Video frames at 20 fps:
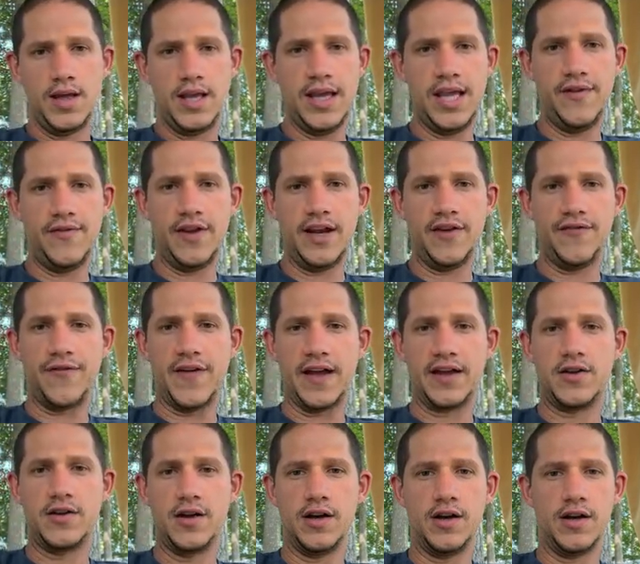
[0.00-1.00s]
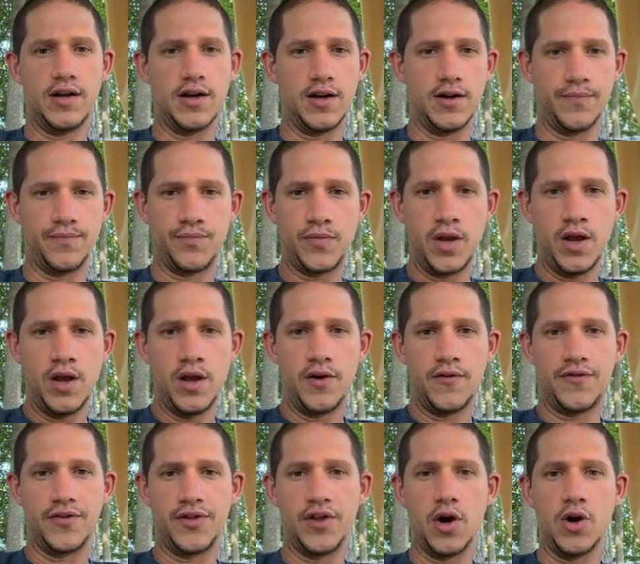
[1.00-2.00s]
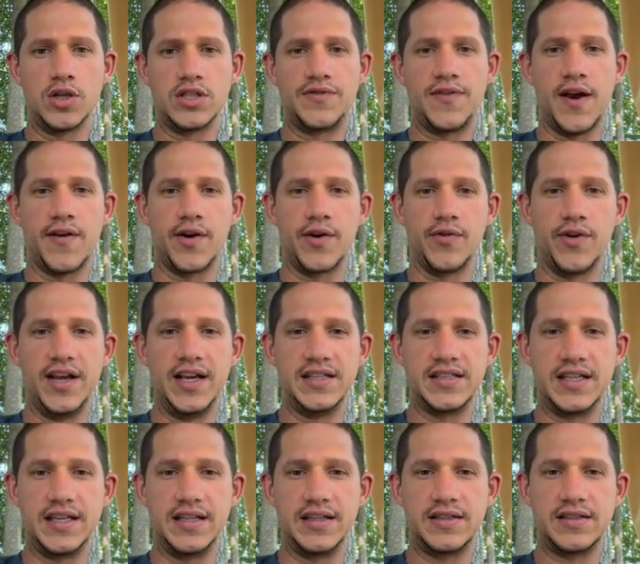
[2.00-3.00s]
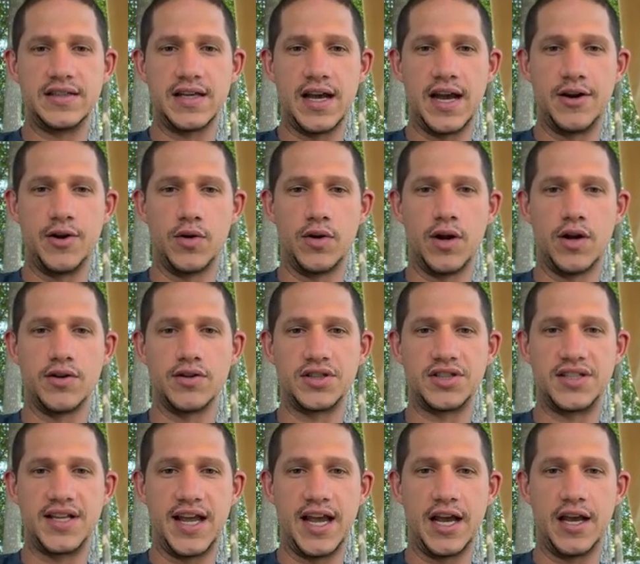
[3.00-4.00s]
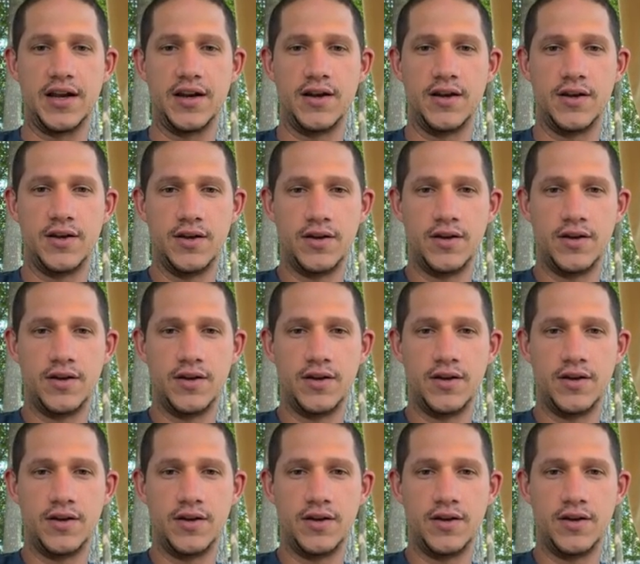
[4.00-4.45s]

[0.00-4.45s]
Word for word: Even if I could, um, for those very reasons, I don't understand